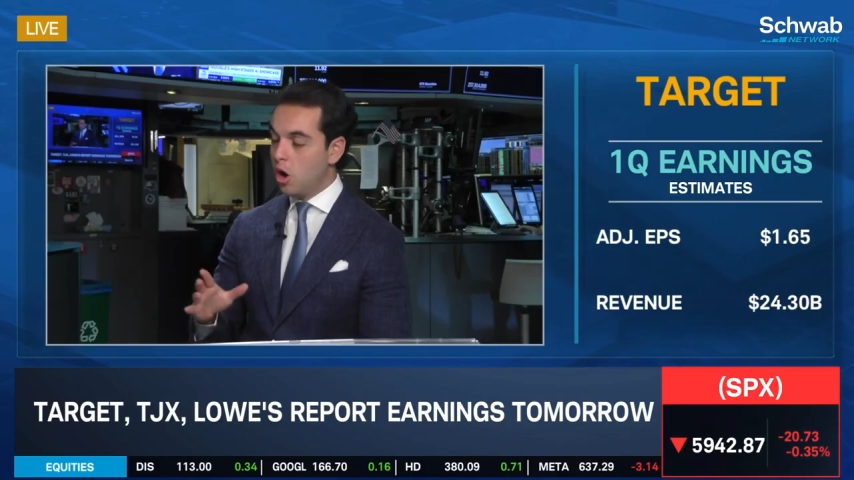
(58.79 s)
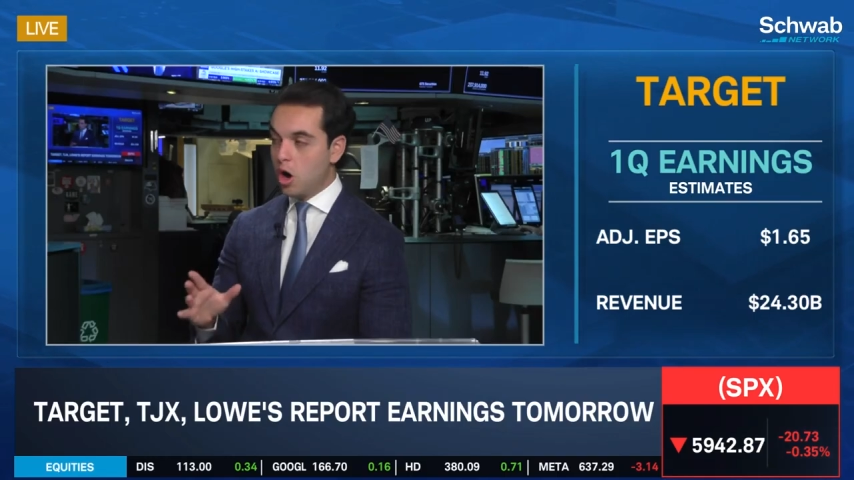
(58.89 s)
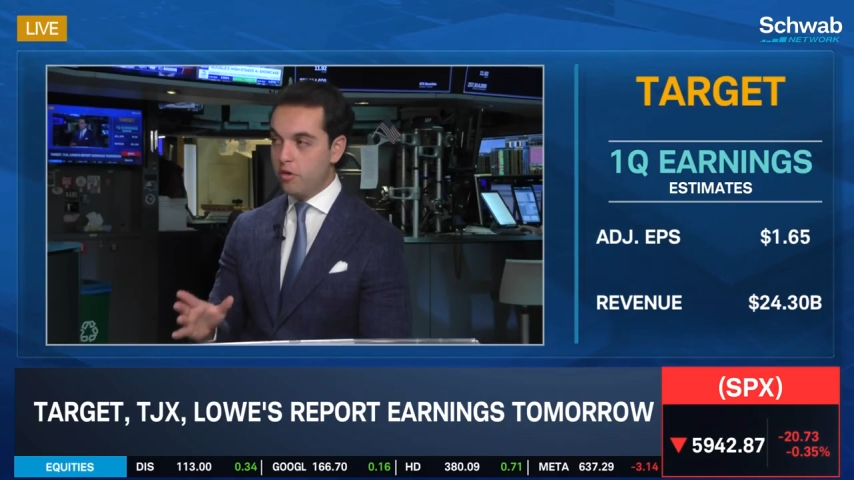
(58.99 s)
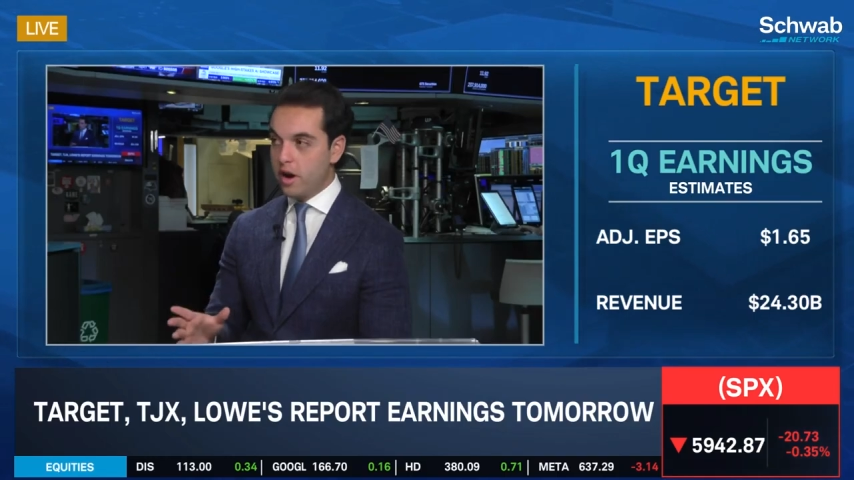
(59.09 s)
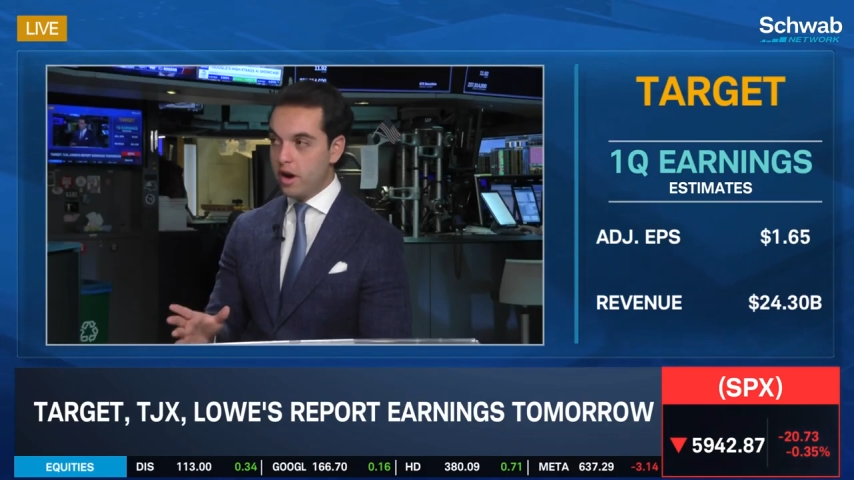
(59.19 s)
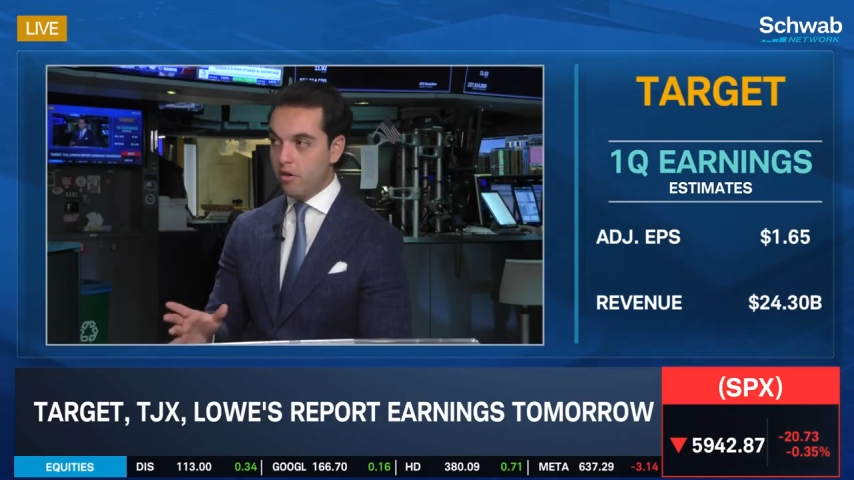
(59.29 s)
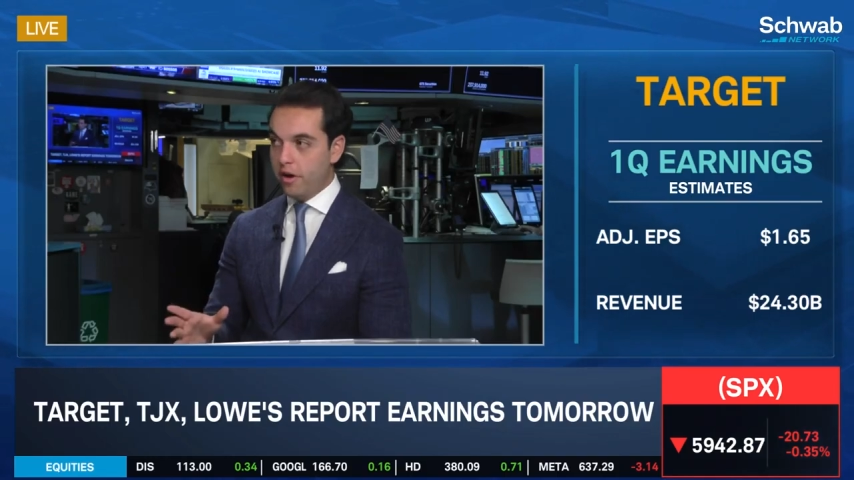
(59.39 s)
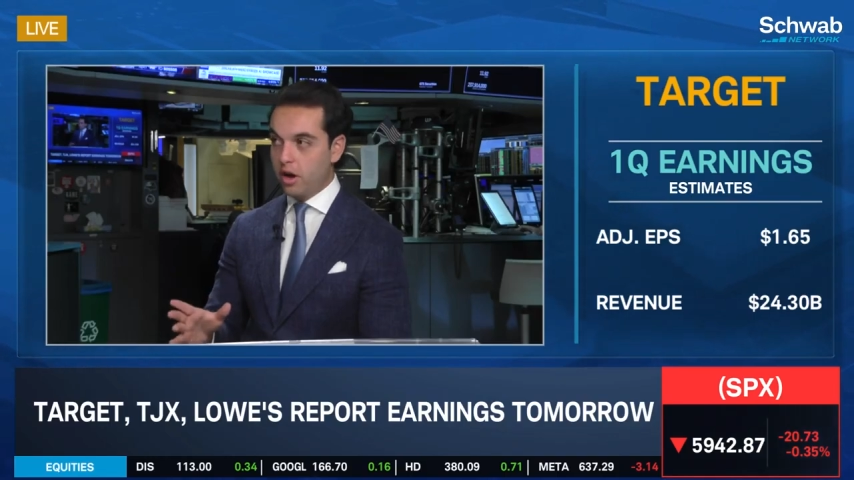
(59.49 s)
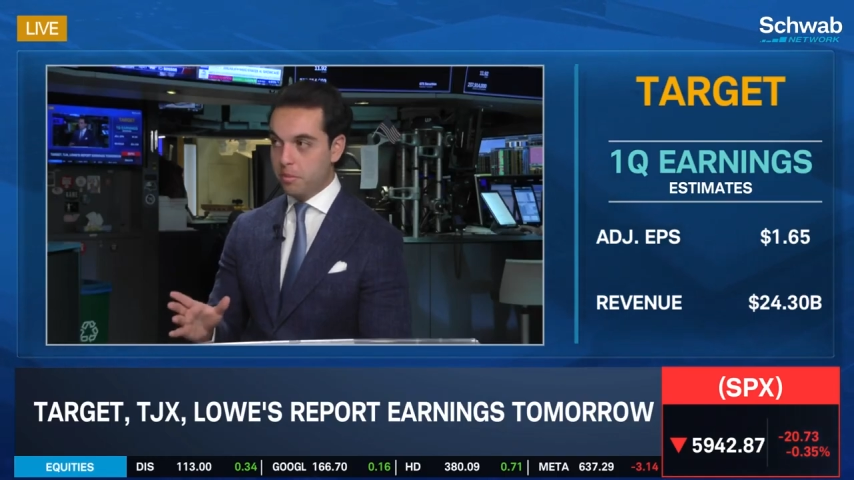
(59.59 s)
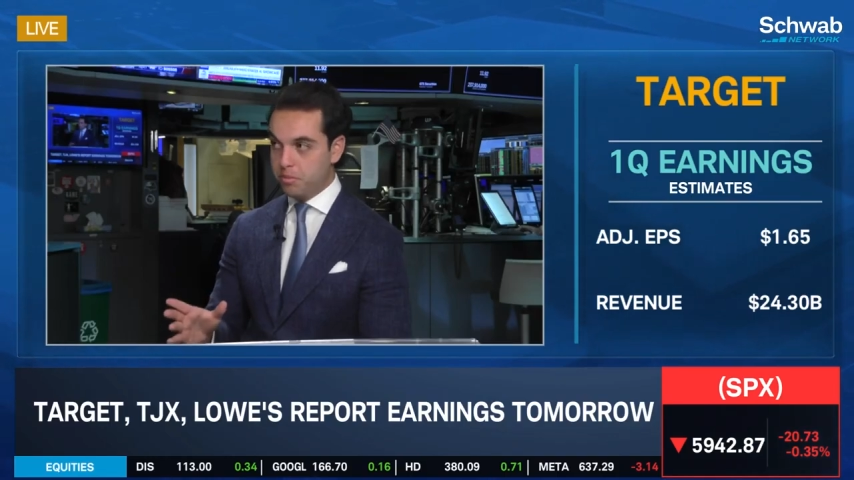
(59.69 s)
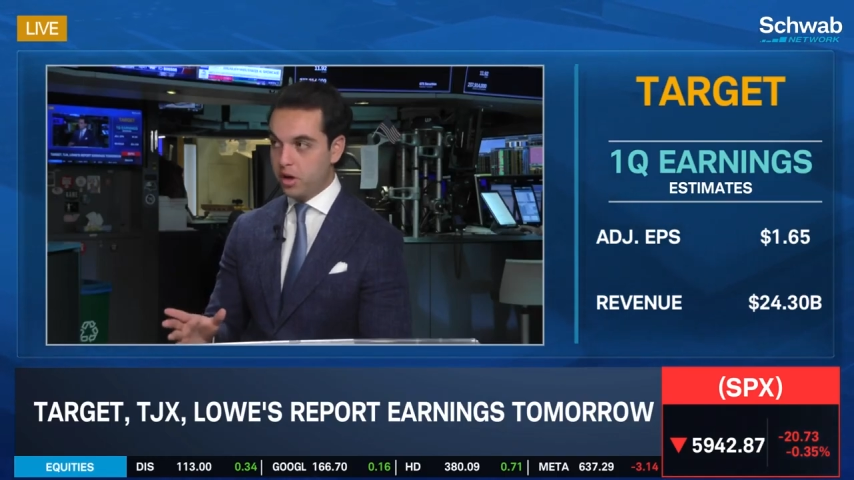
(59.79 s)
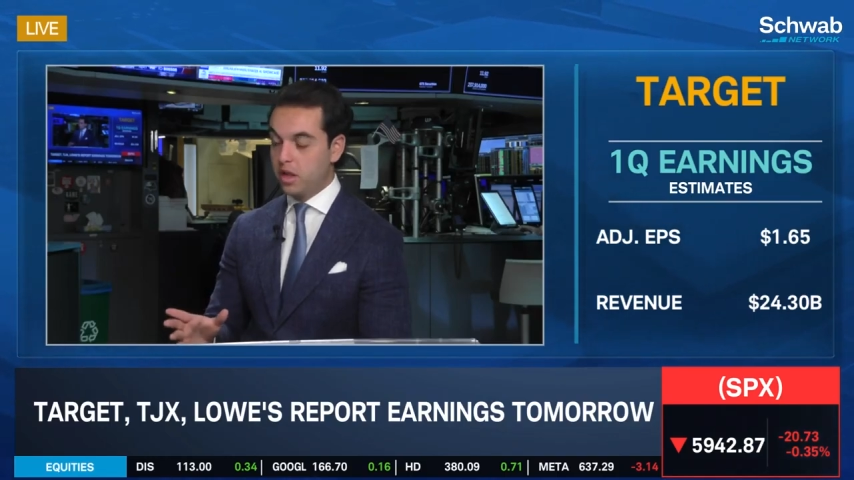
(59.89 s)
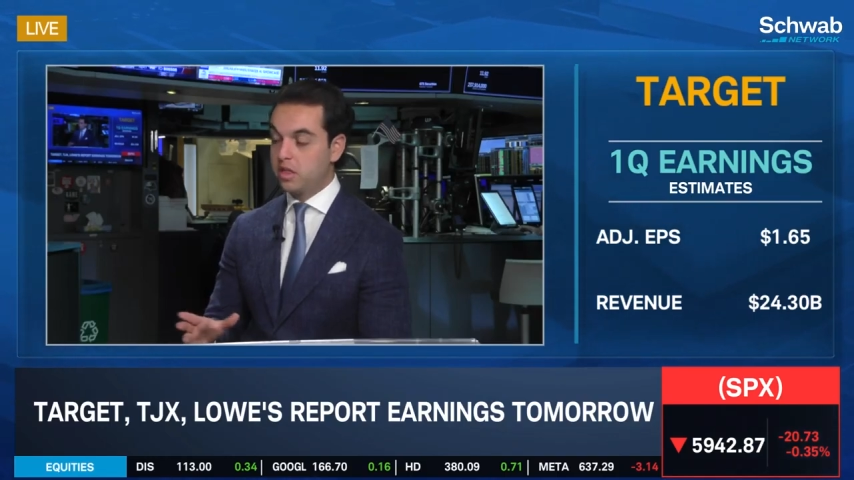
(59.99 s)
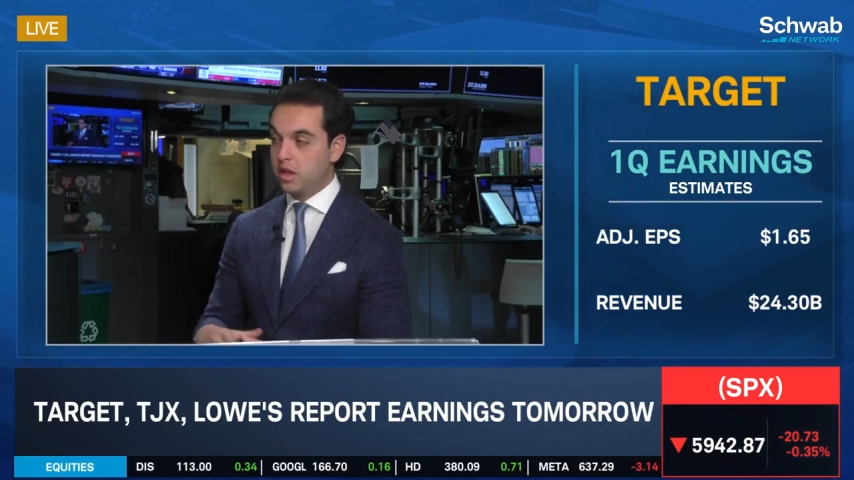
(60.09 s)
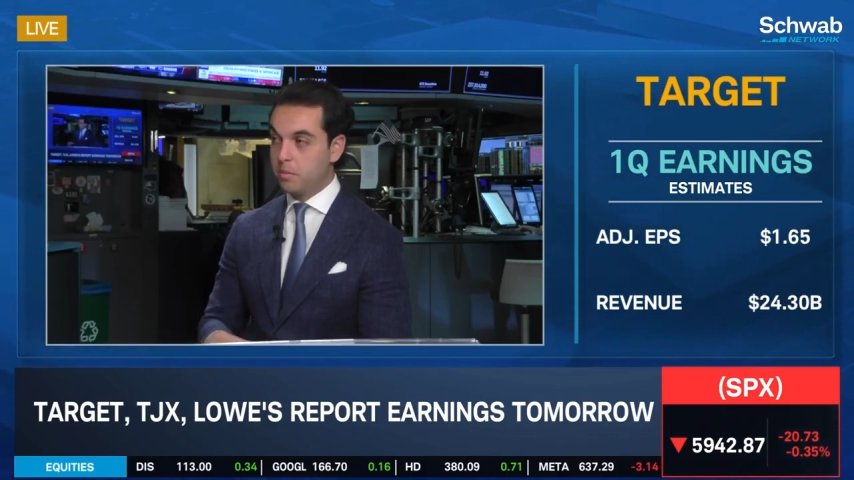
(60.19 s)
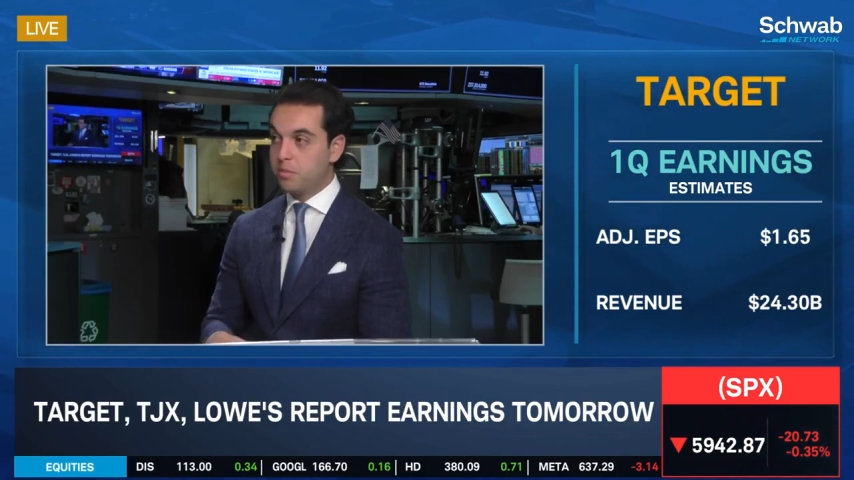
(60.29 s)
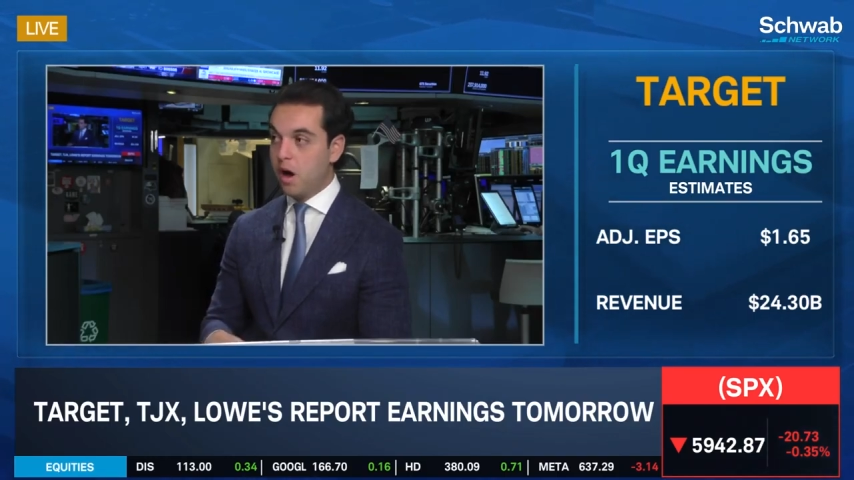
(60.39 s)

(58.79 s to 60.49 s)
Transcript: are already running on pretty thin